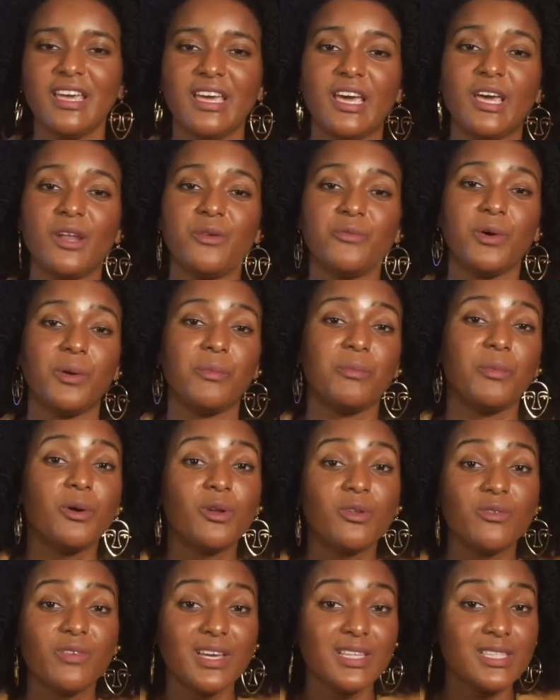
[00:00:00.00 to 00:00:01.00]
and what
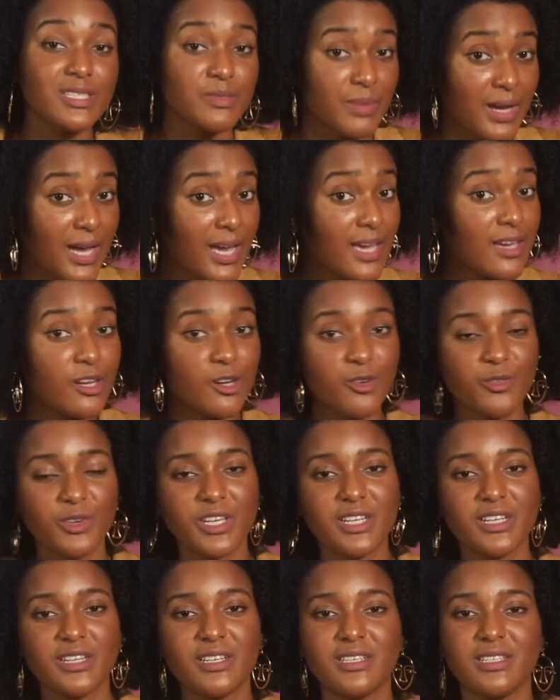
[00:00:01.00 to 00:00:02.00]
motivates my
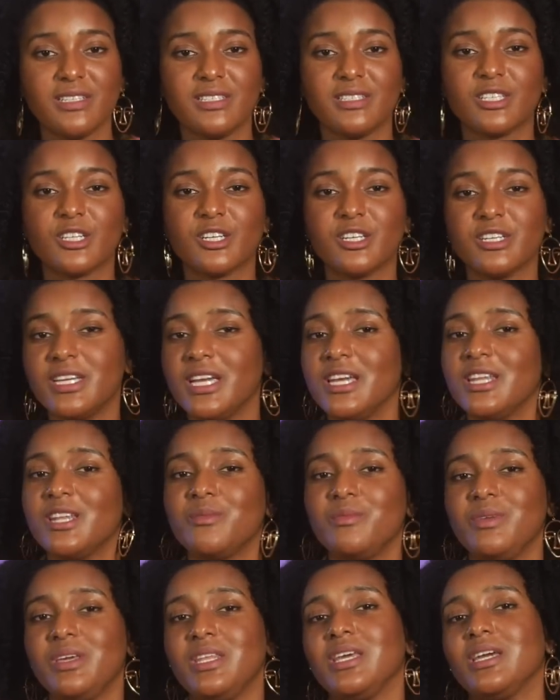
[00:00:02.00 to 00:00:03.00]
career is creating
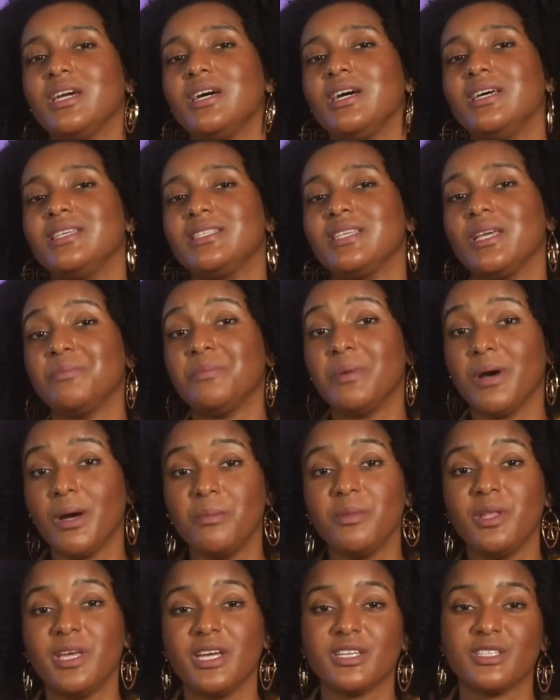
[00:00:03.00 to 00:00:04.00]
media as a
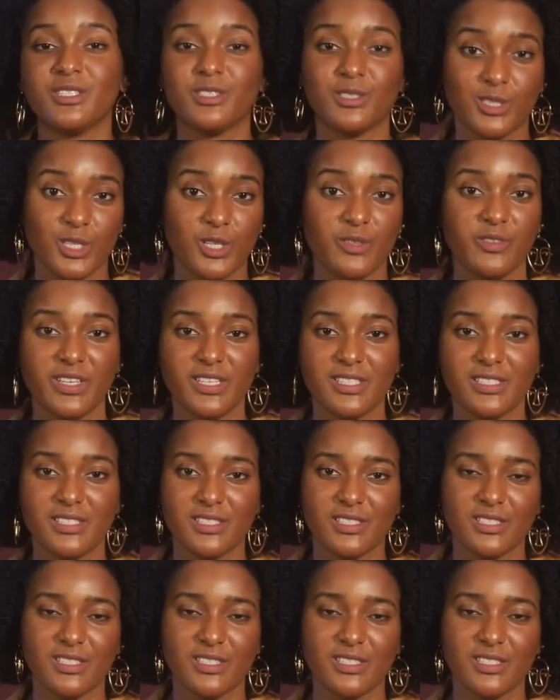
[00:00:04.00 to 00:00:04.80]
public service.